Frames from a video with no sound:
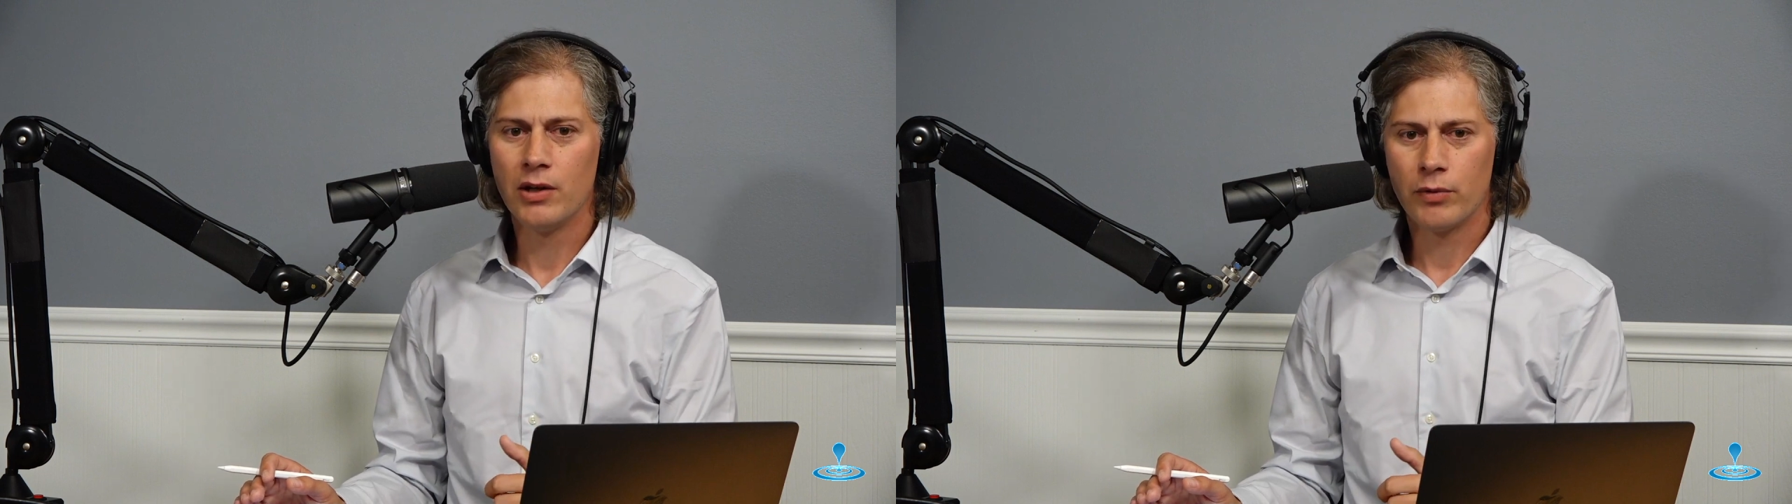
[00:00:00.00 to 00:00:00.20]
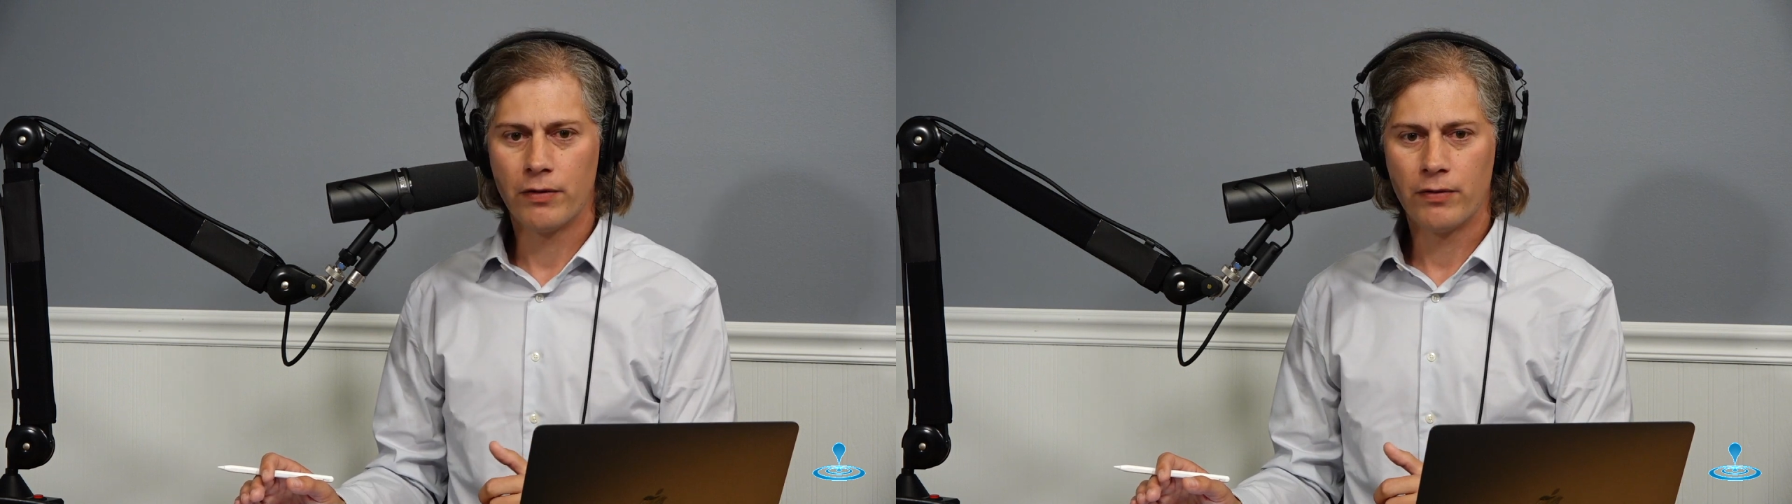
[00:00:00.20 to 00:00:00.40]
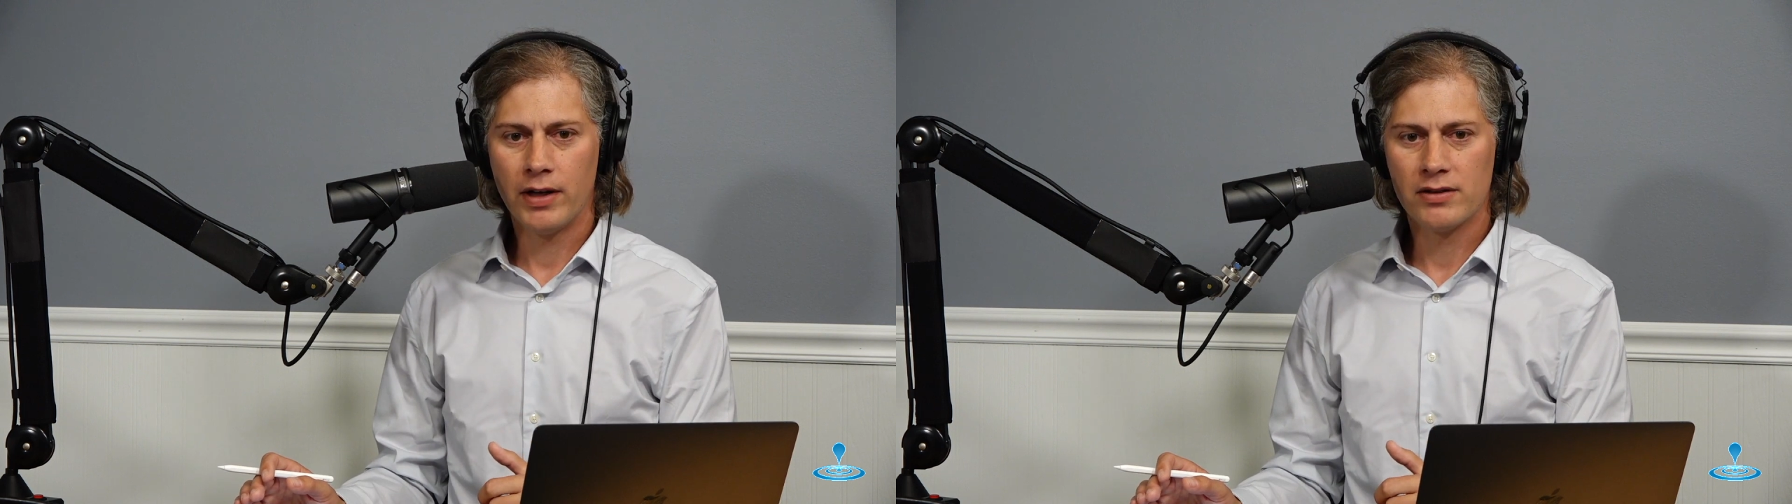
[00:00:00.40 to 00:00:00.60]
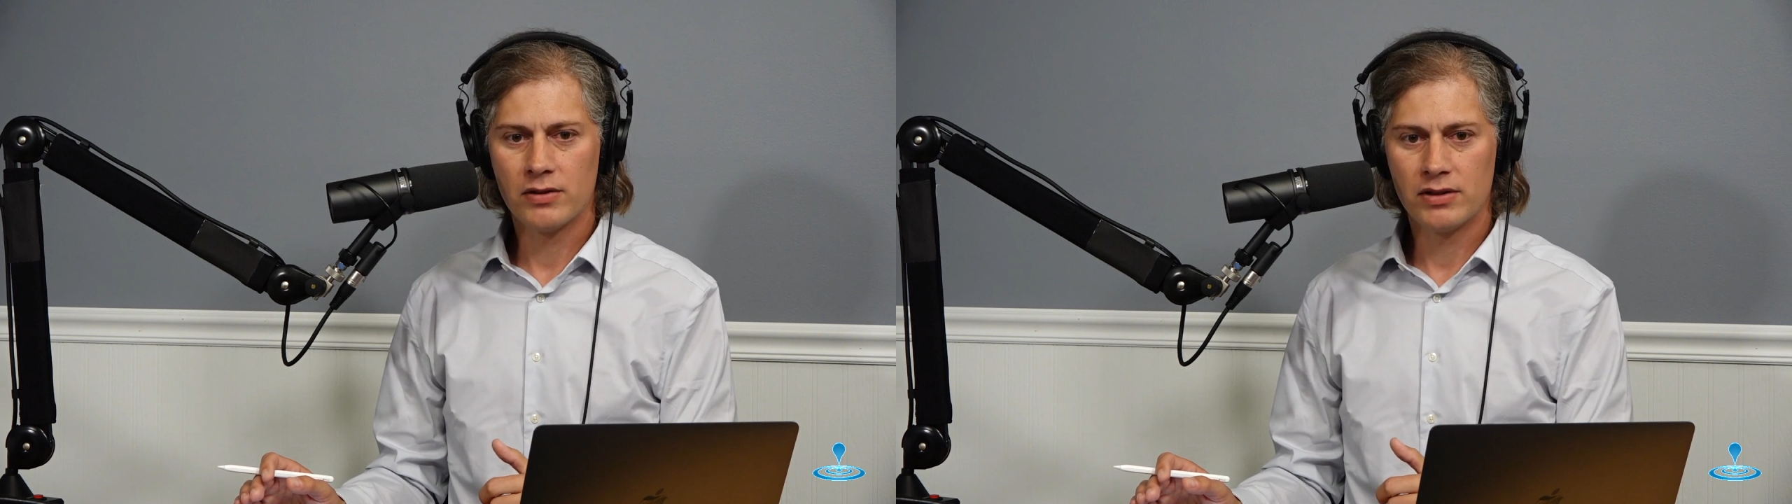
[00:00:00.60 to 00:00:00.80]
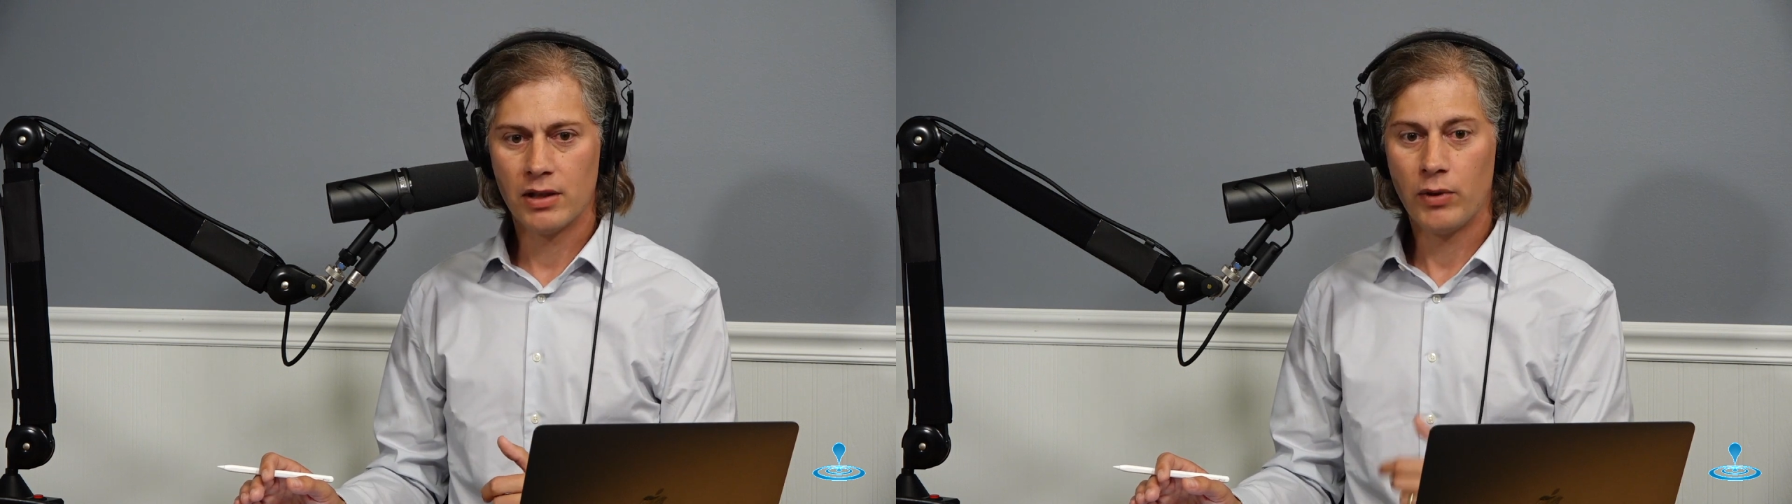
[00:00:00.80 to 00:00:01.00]
with friends
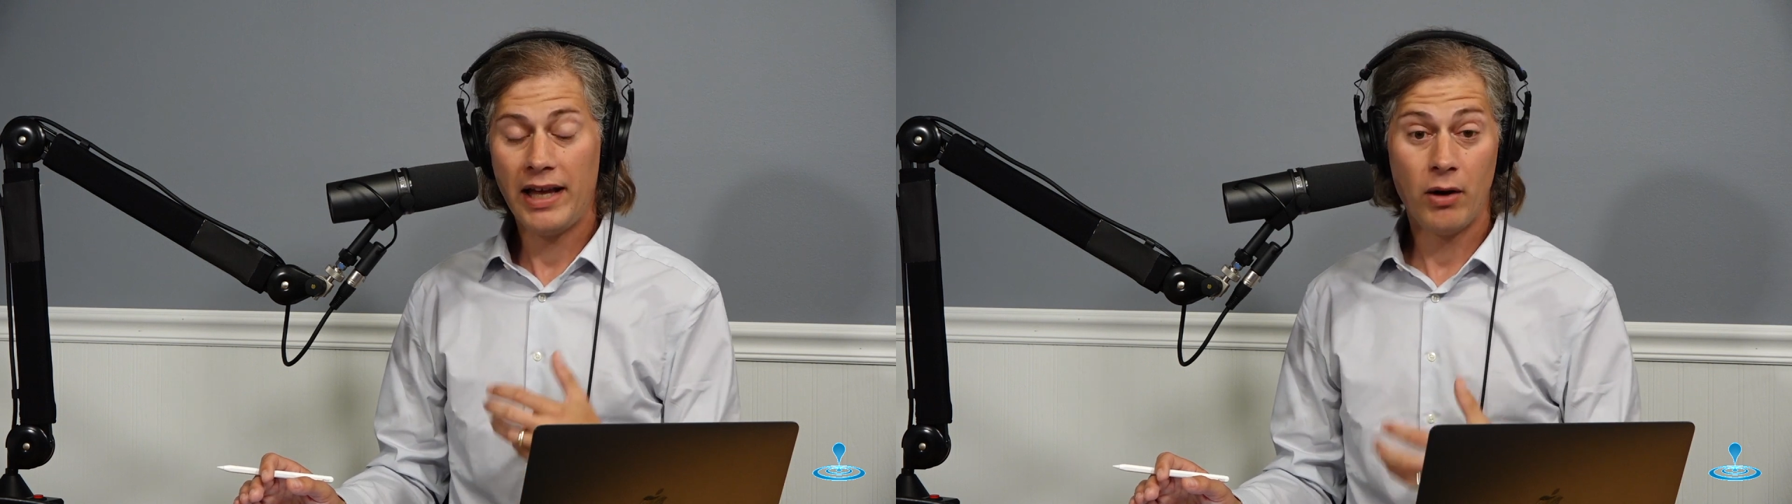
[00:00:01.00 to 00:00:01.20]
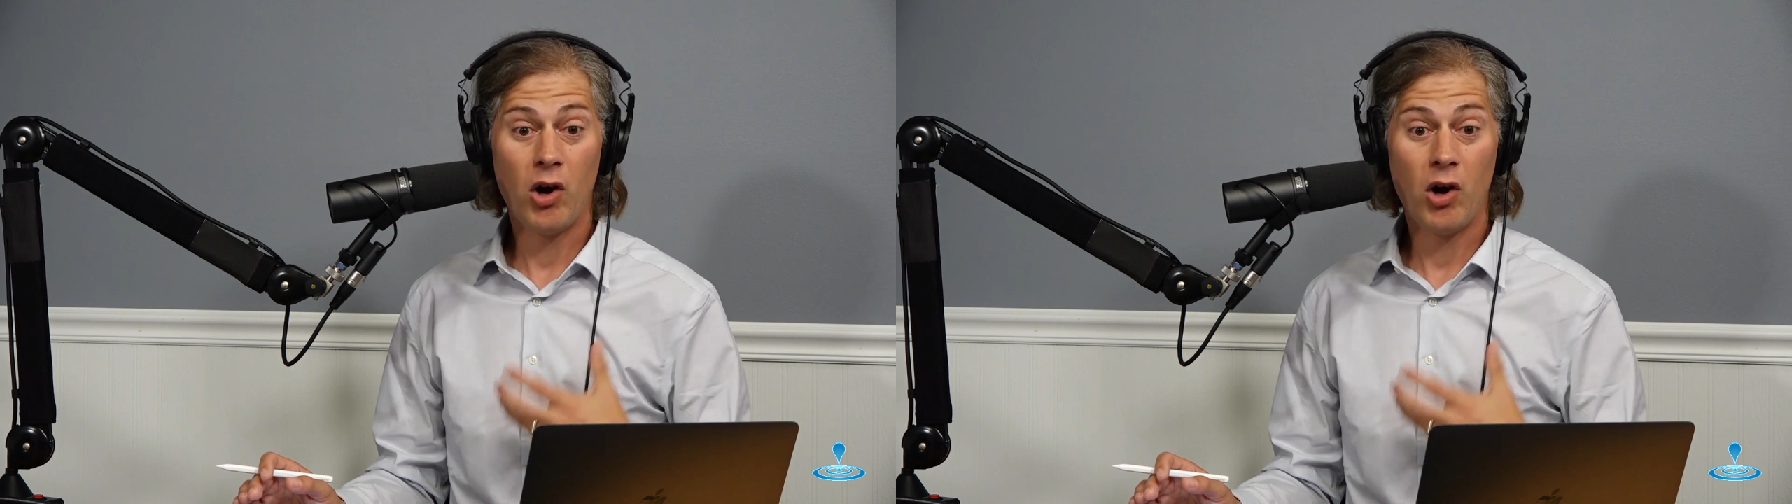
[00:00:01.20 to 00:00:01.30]
who say, well, how